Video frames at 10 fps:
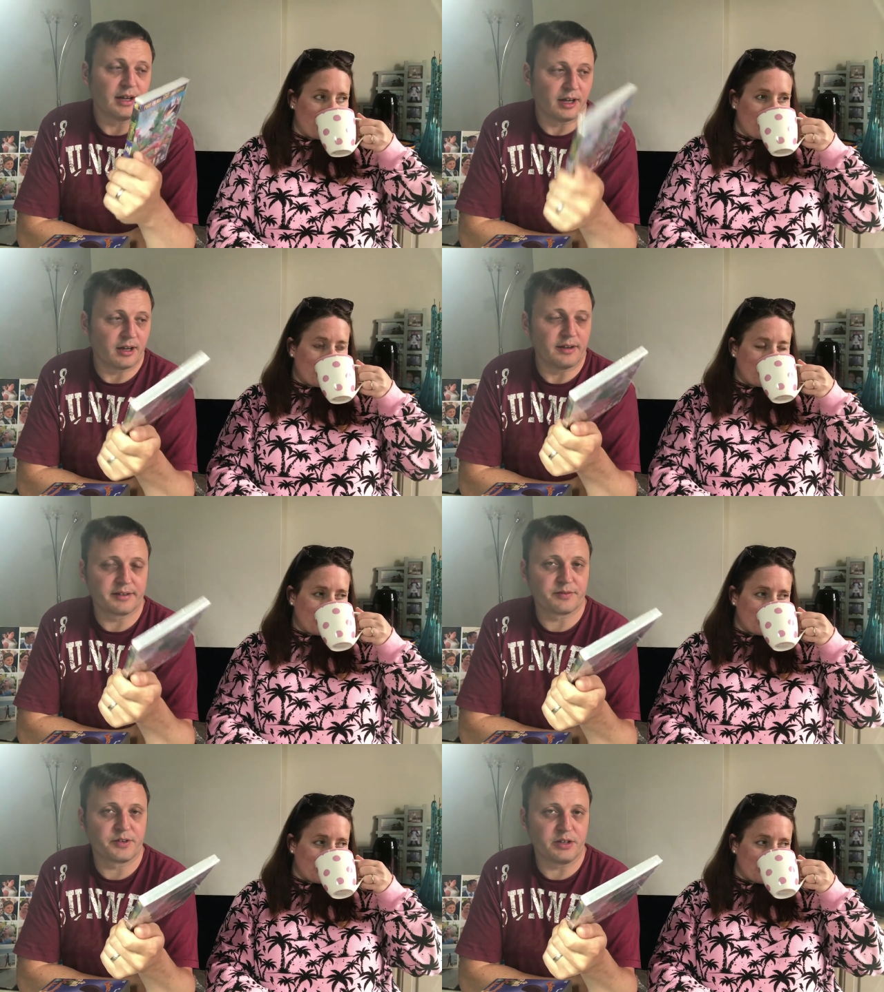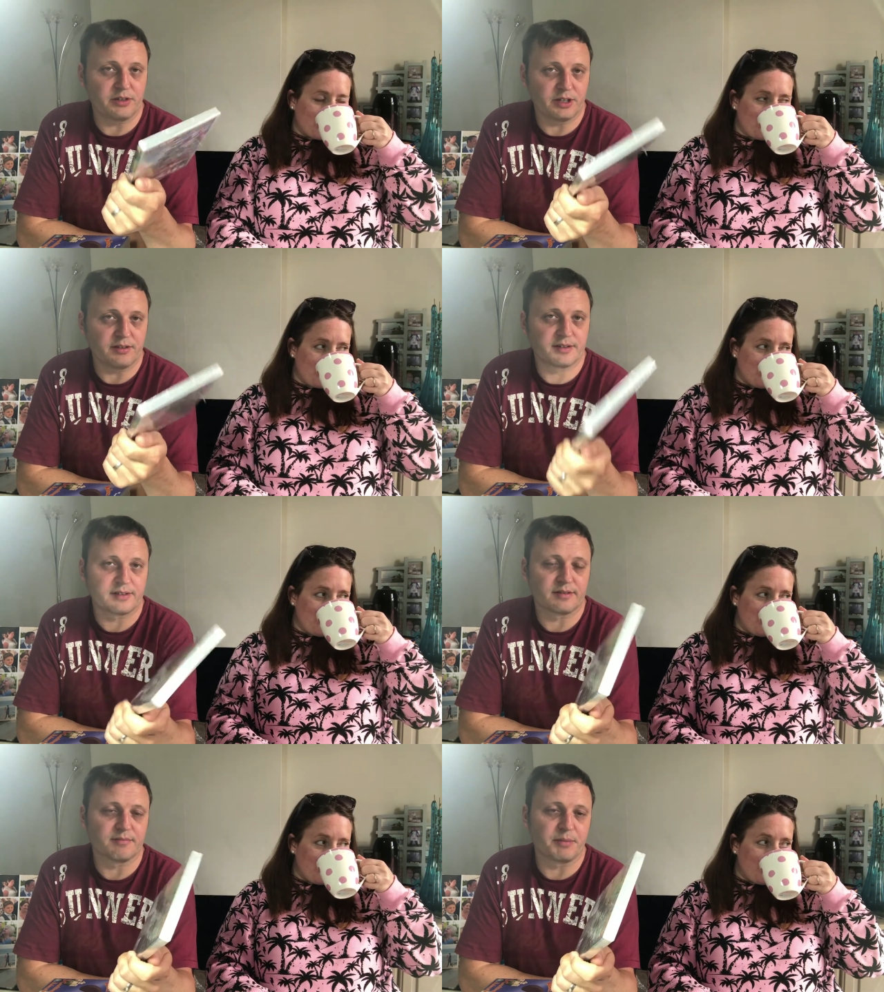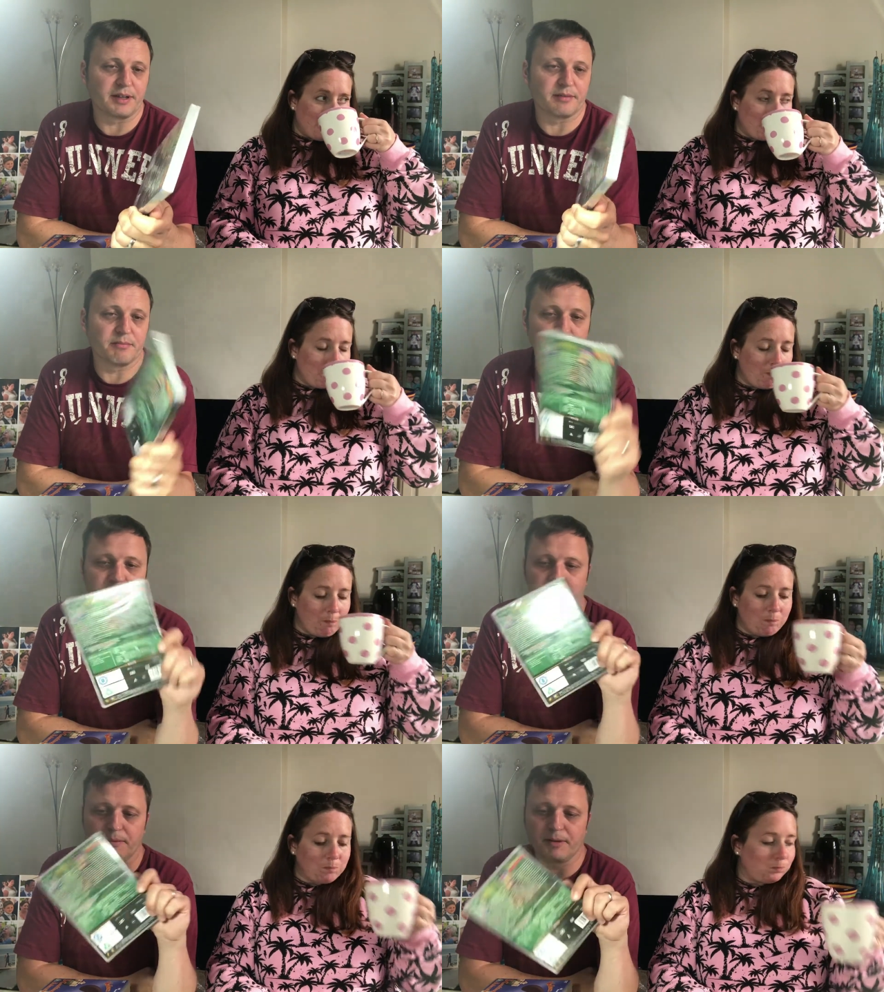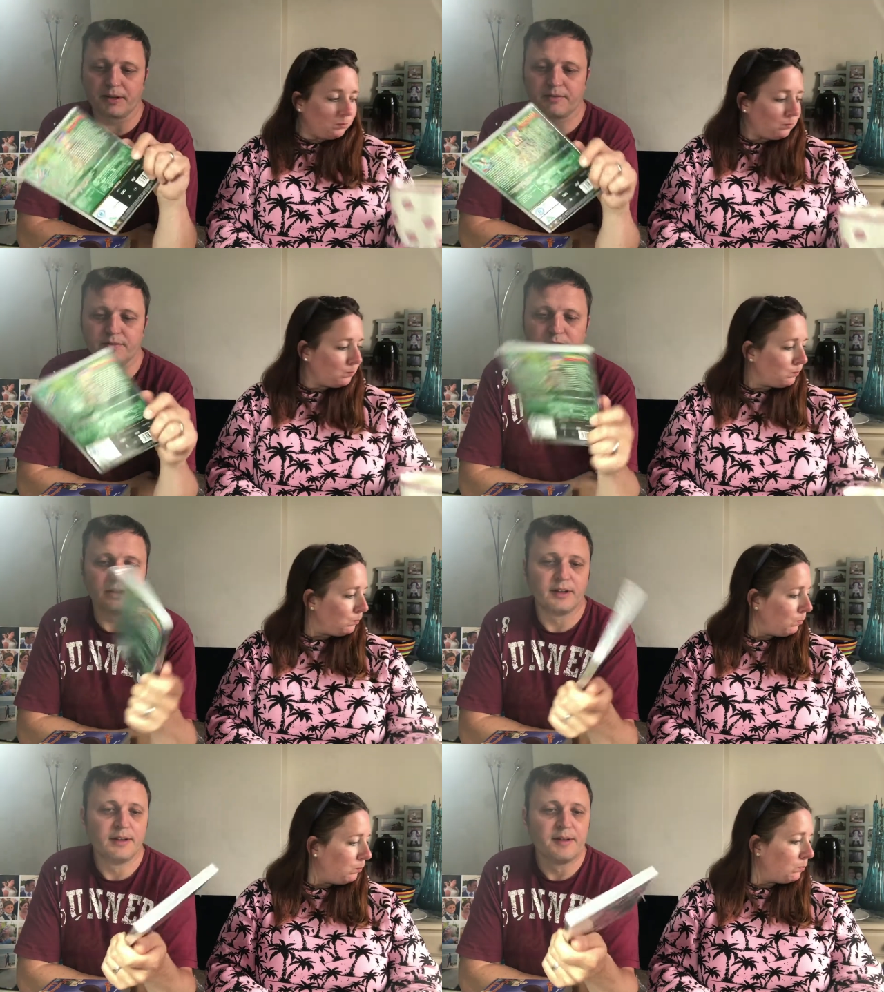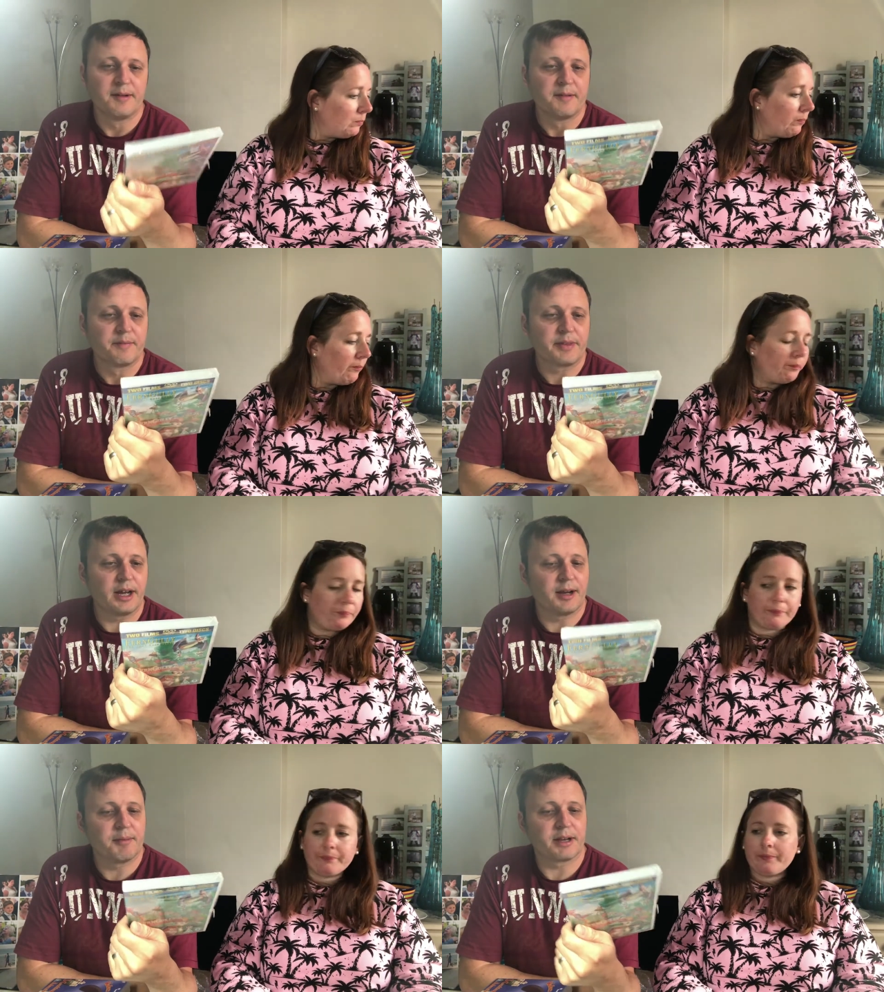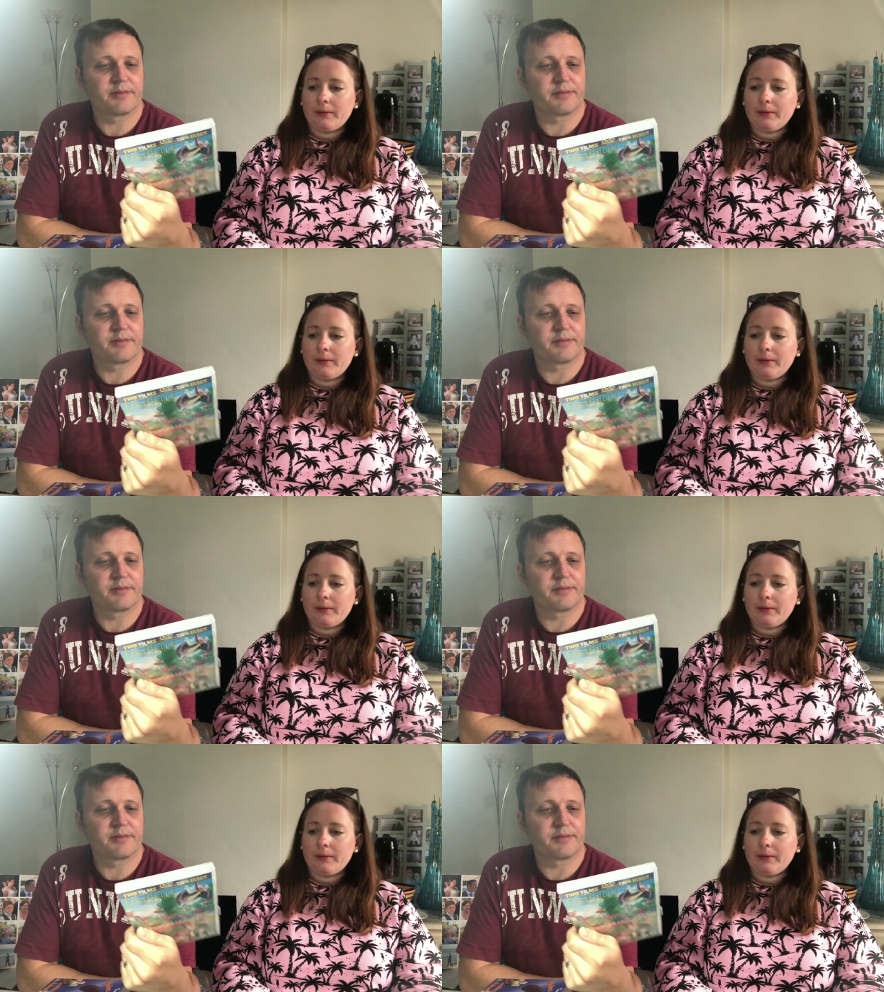Speaker 1: and there's a few used bits and bobs that I'm looking for, and I